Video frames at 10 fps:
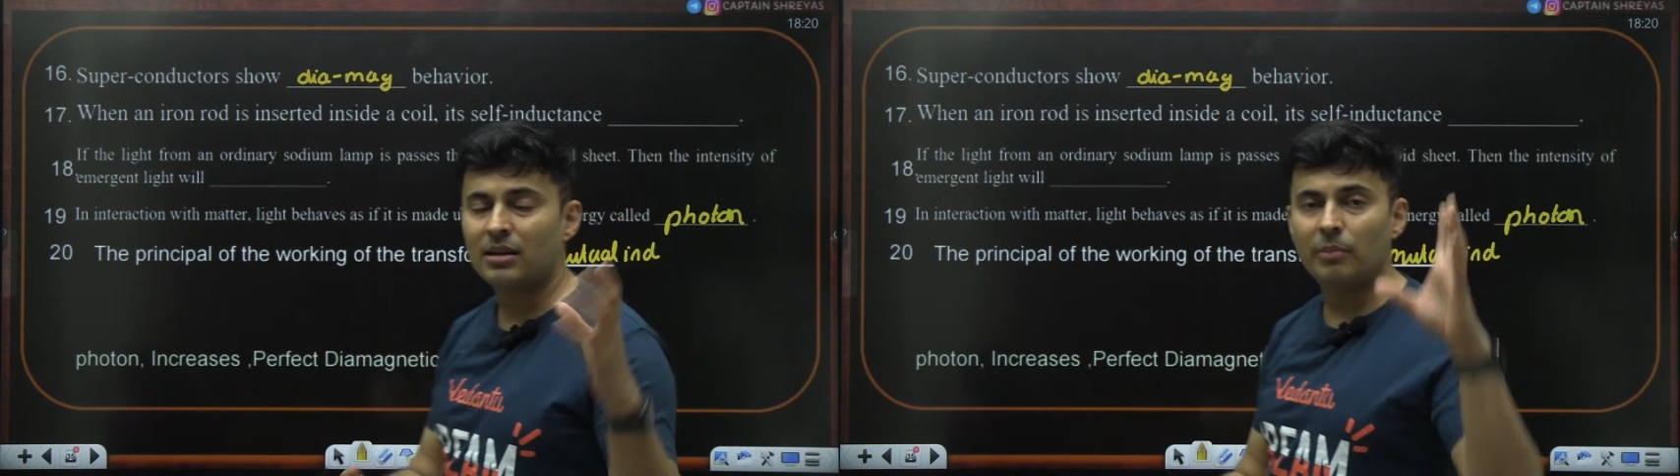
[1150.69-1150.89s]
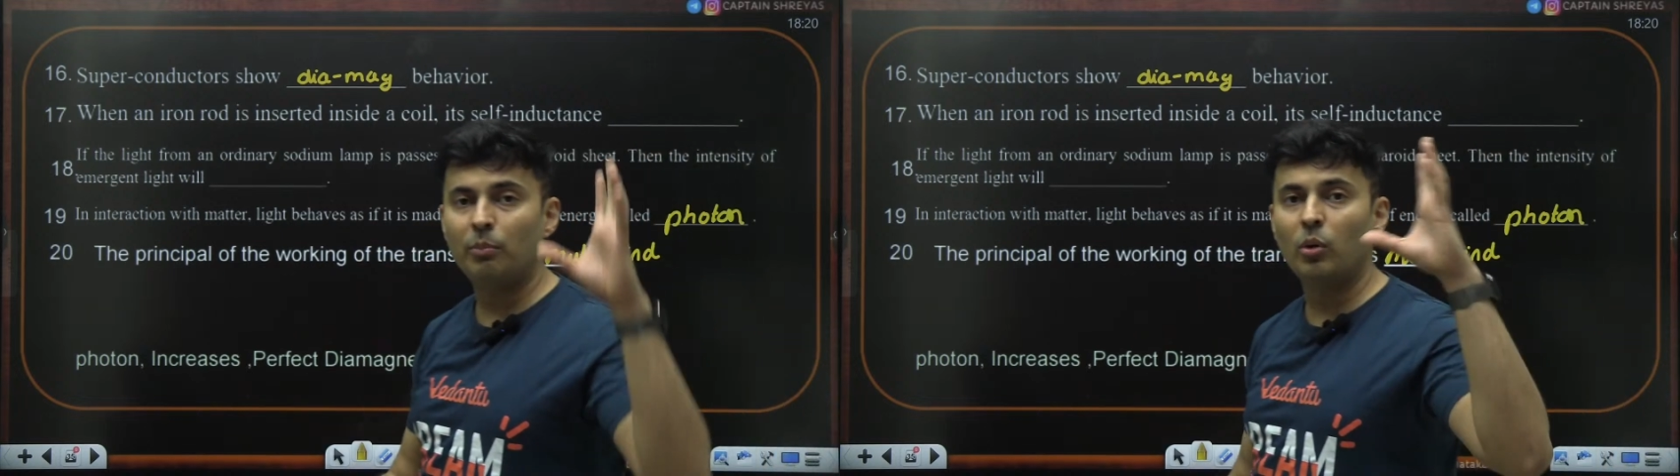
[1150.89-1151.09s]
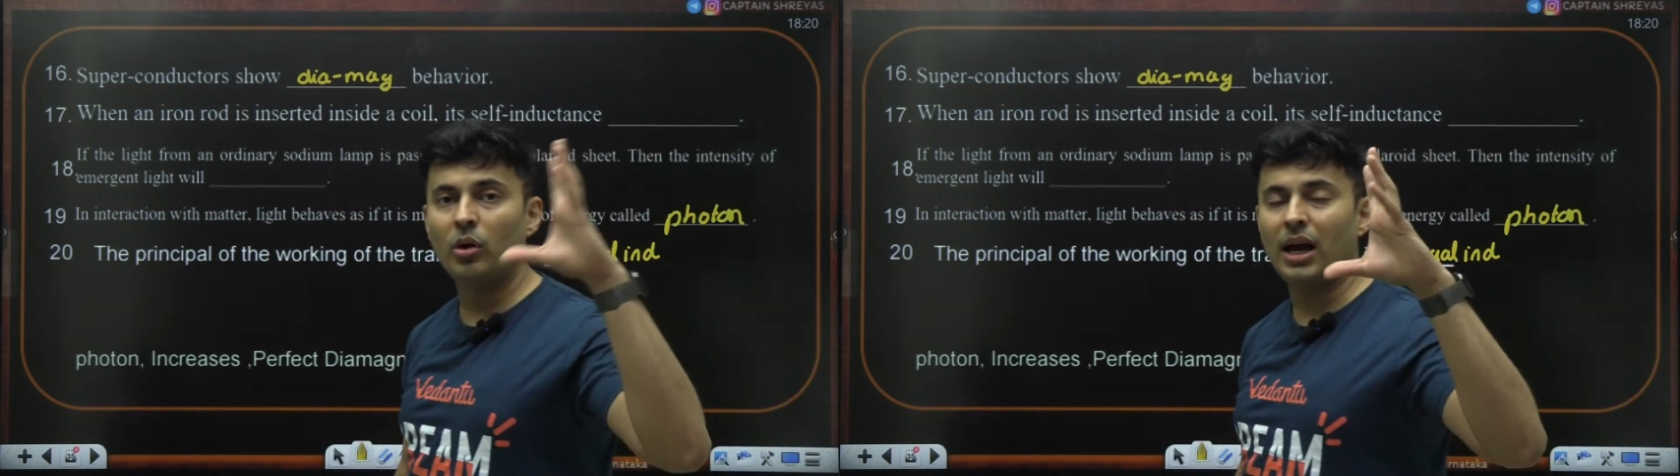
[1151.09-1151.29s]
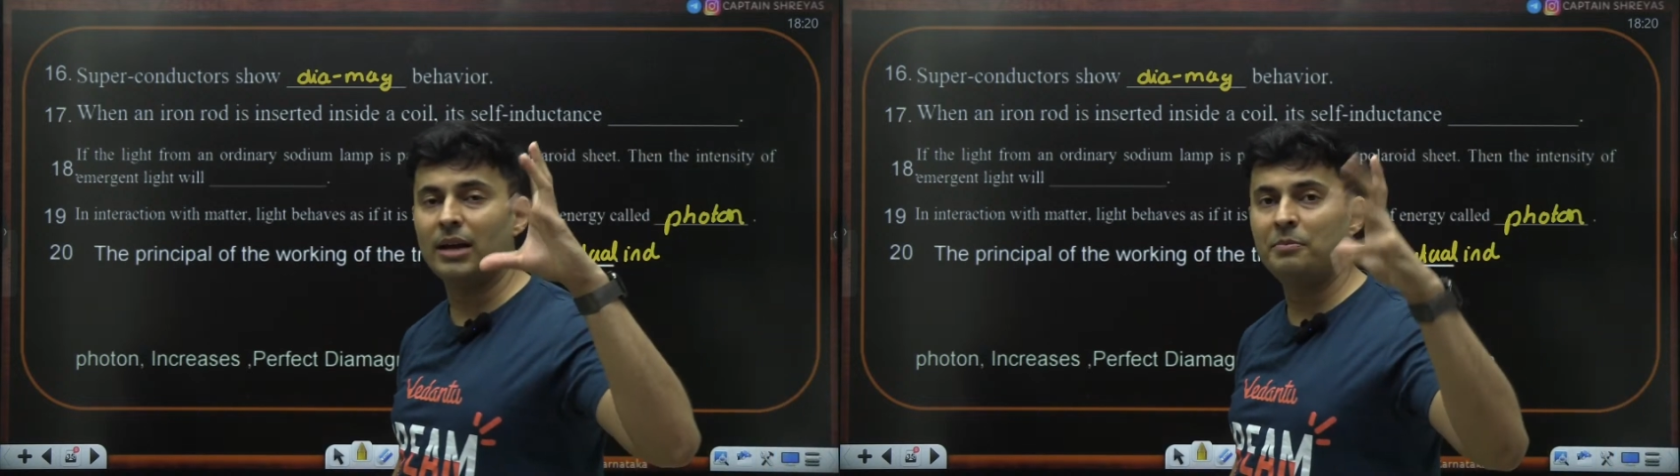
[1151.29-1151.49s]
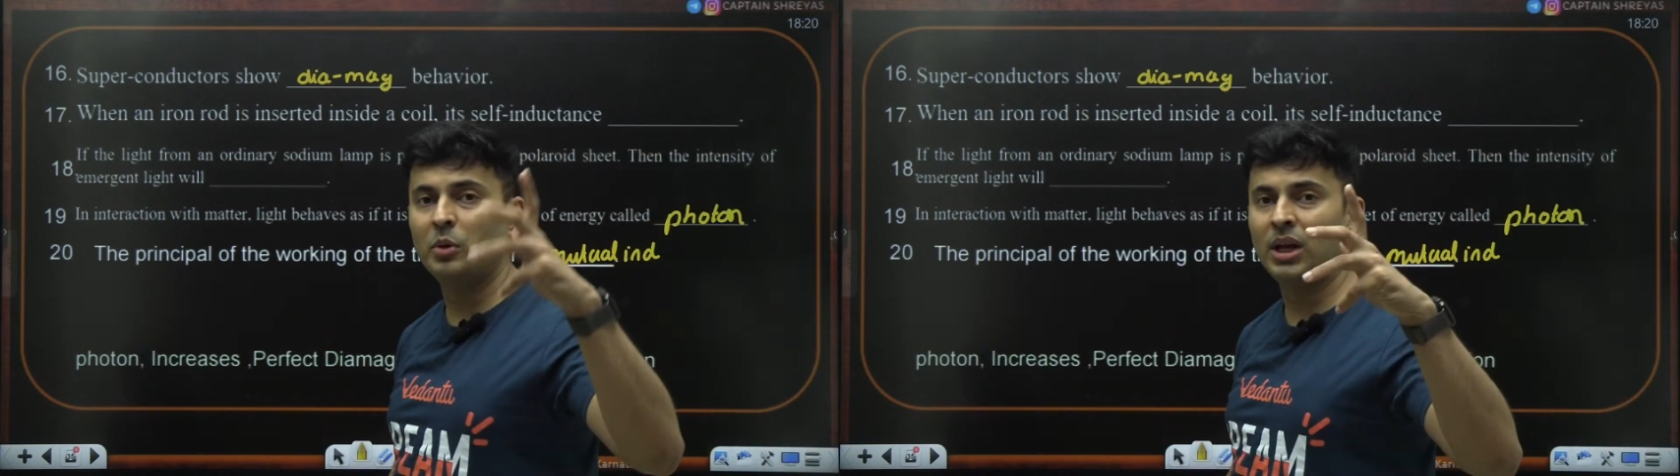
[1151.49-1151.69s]
The
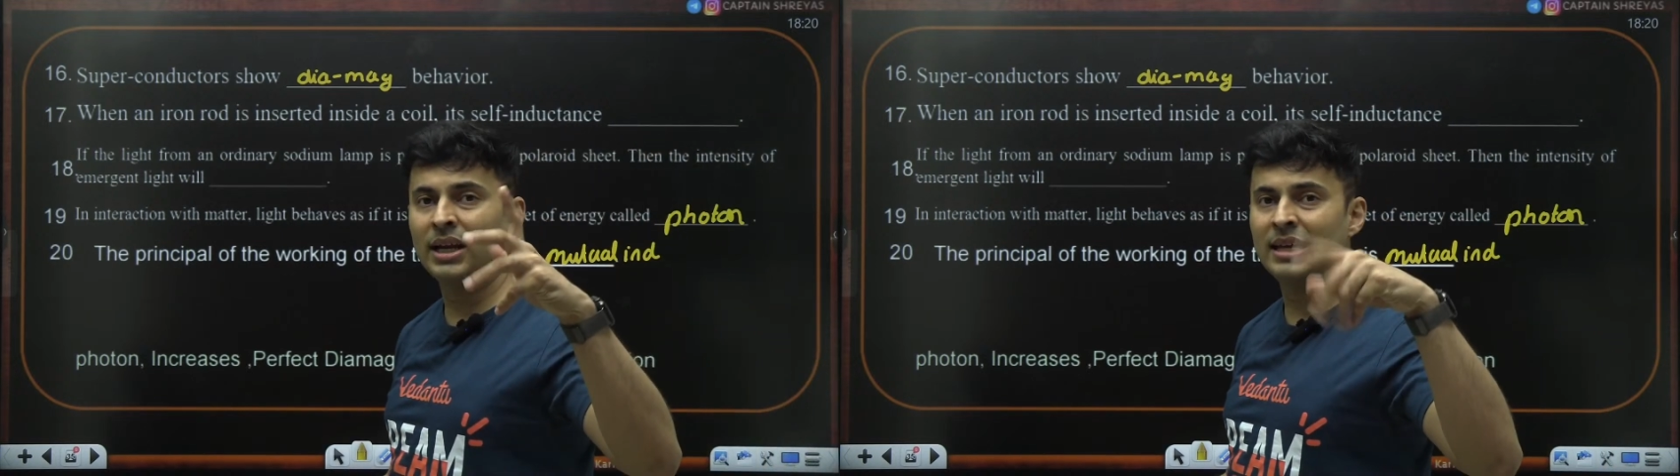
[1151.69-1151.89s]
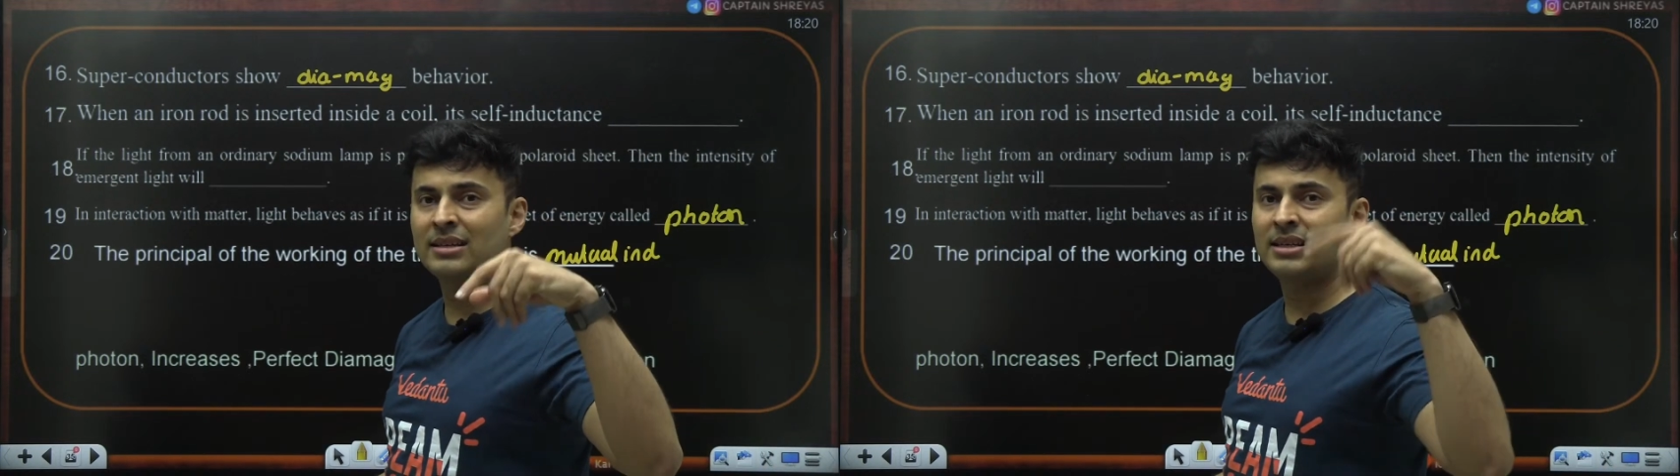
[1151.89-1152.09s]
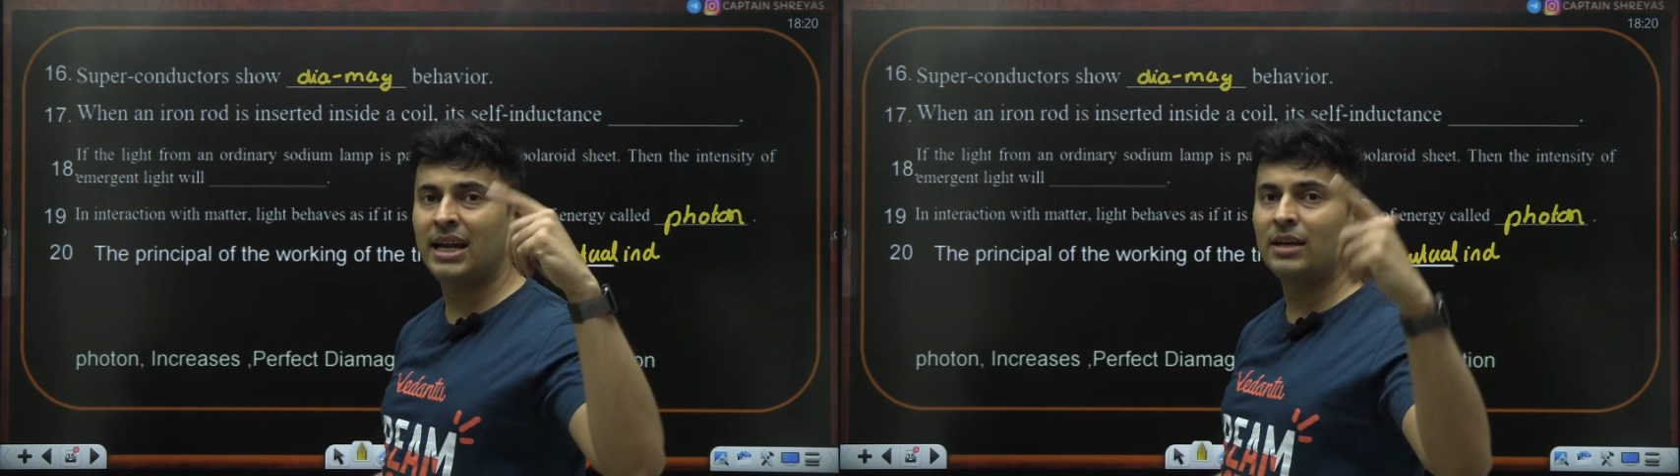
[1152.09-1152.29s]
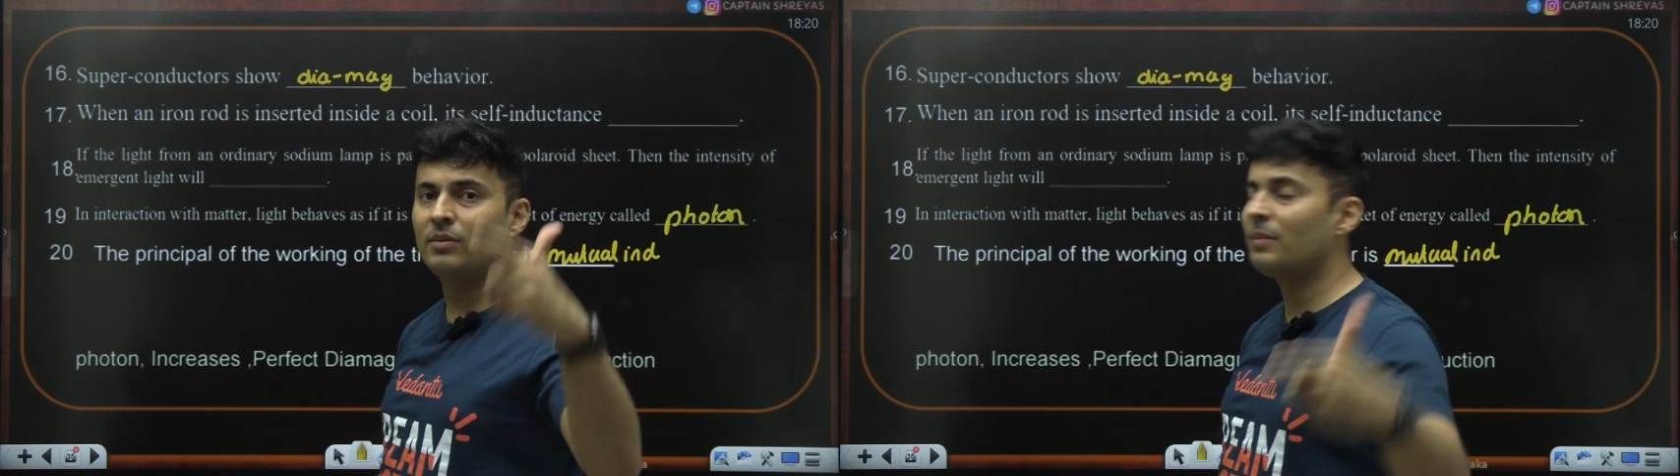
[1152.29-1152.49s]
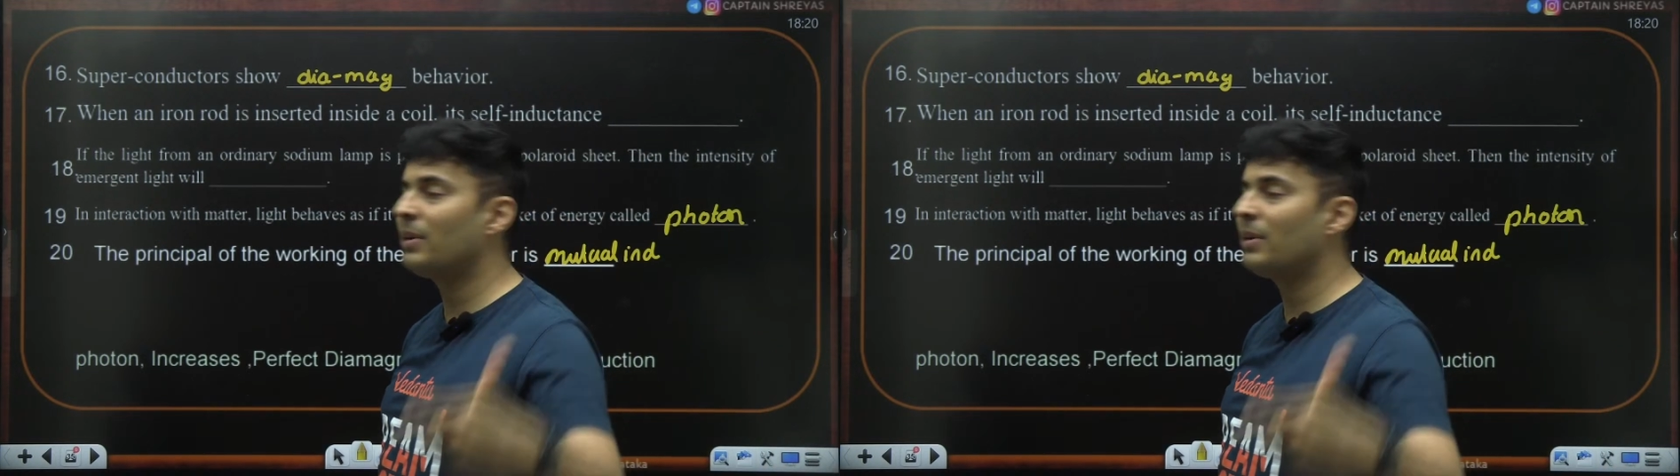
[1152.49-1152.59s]
unpolarized light will